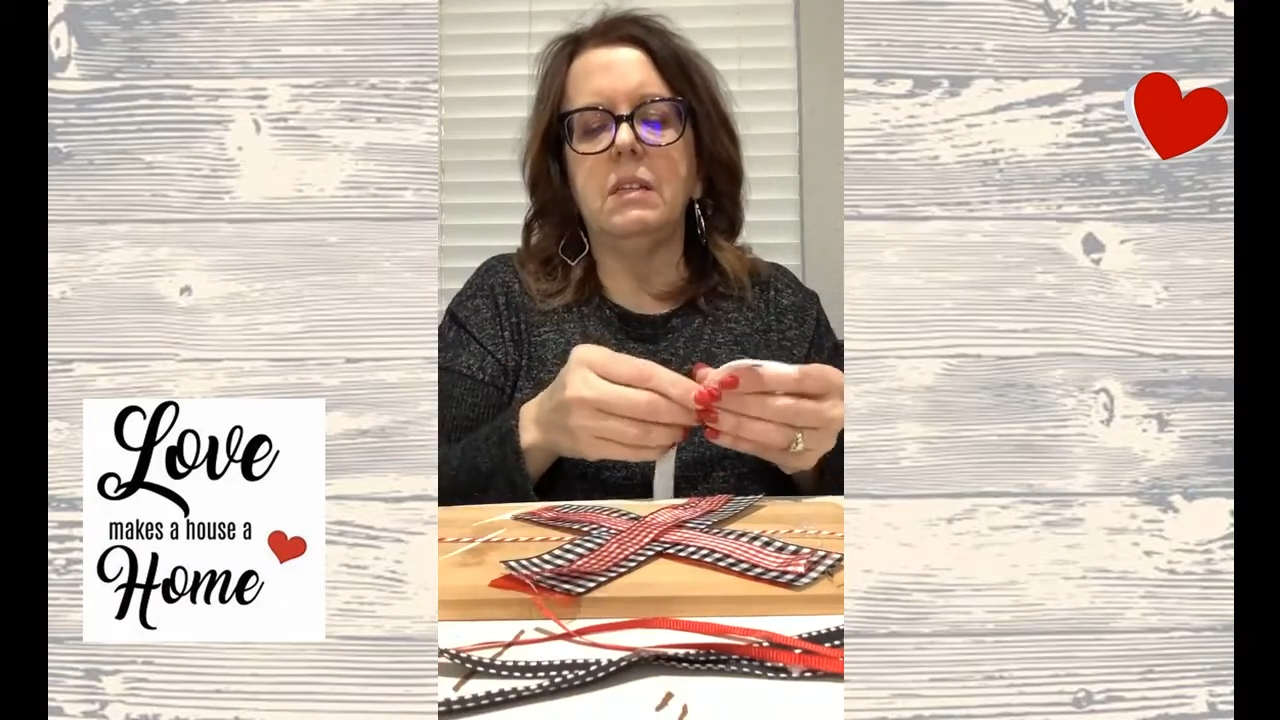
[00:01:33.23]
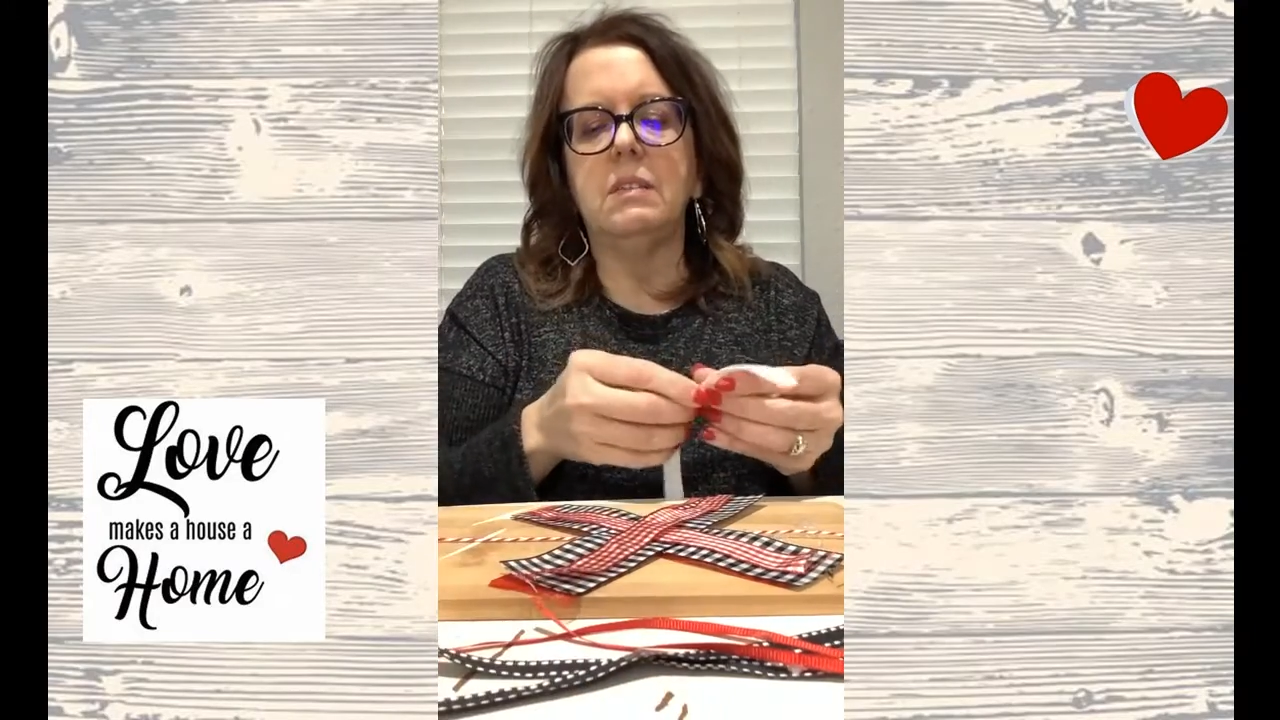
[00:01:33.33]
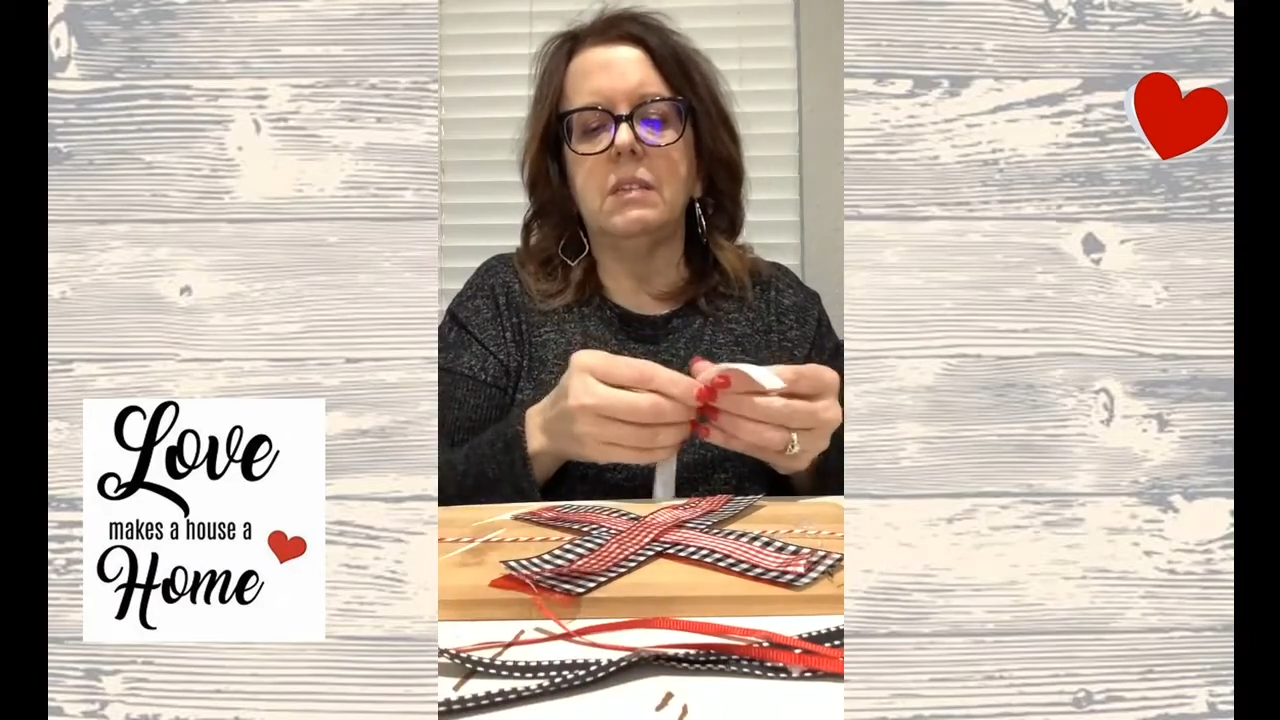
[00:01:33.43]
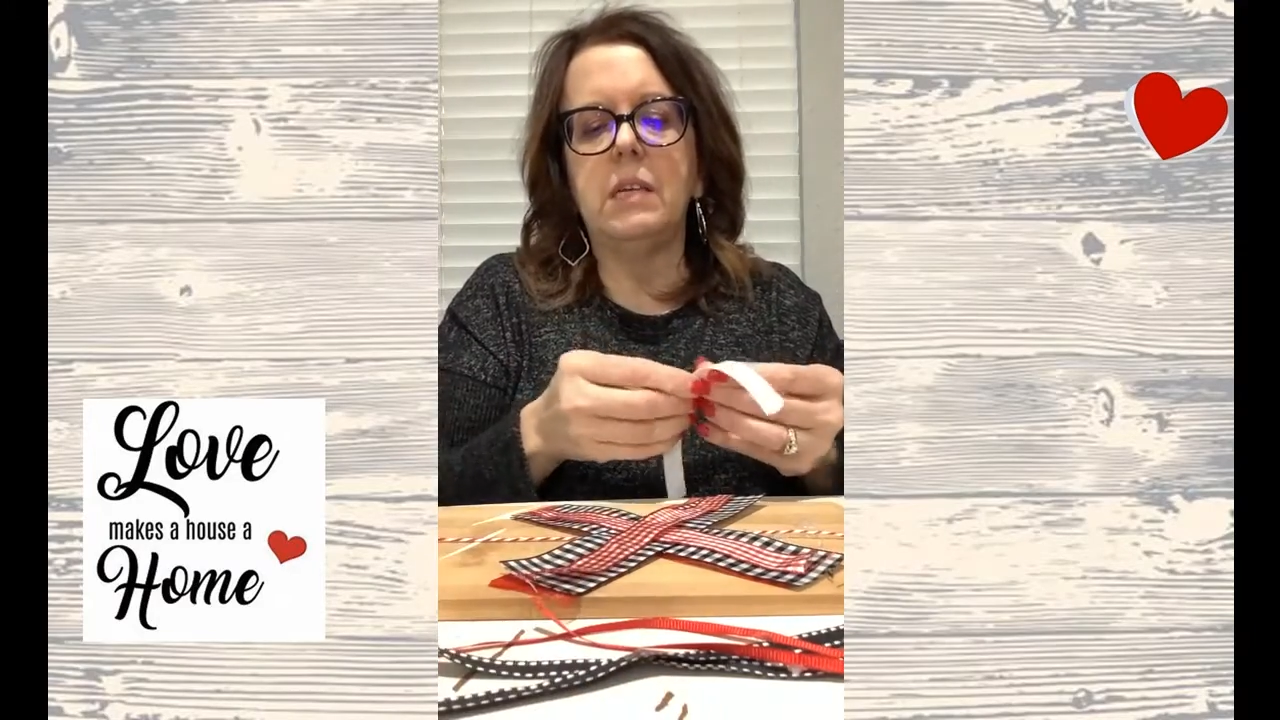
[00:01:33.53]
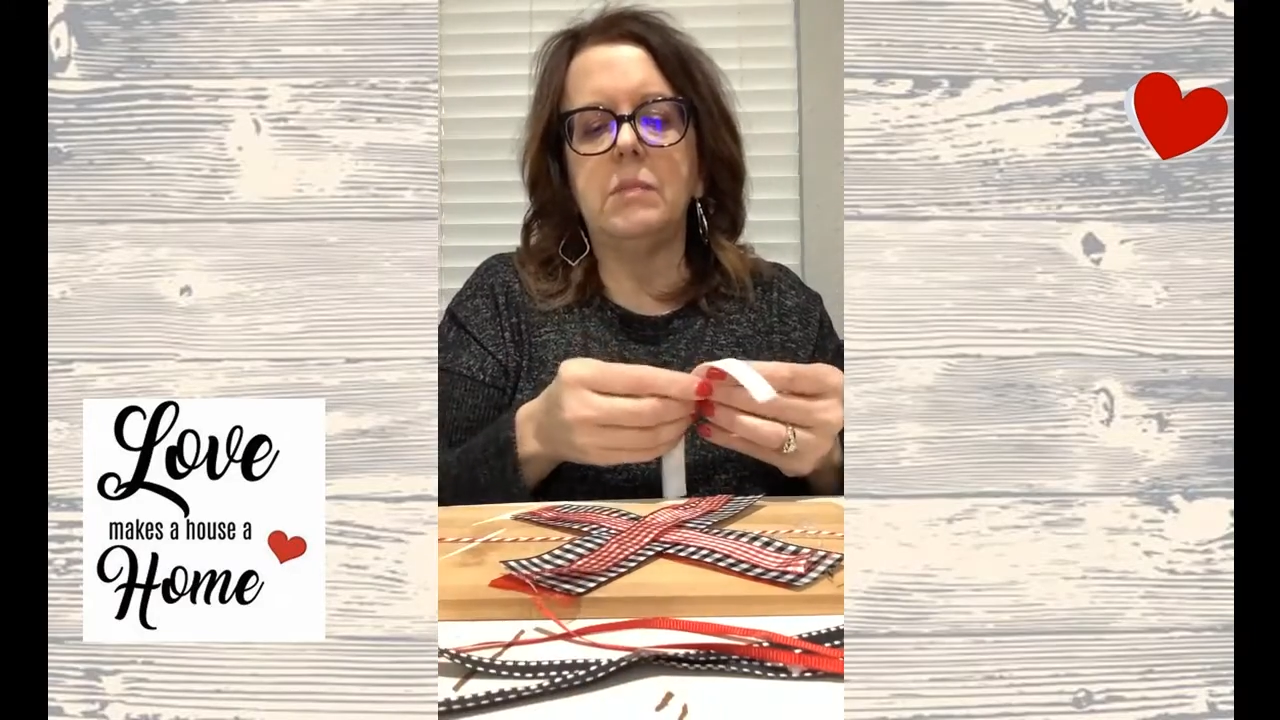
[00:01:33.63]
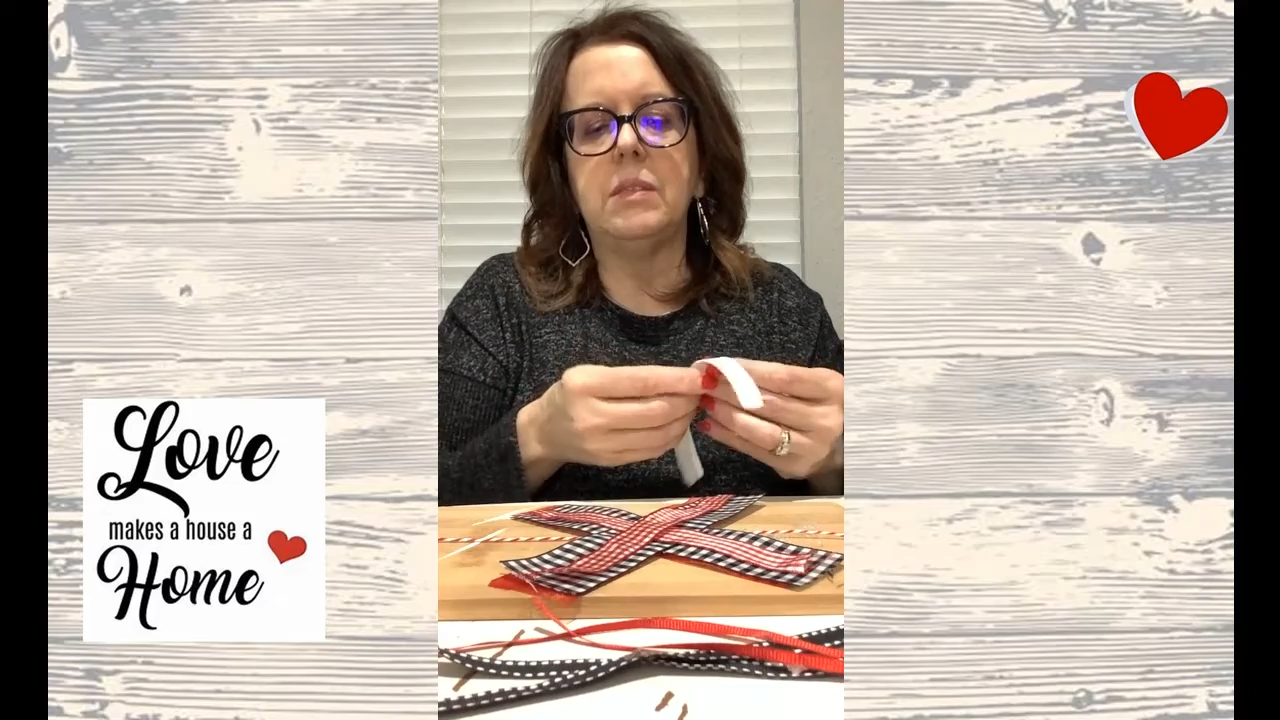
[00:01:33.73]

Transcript: the same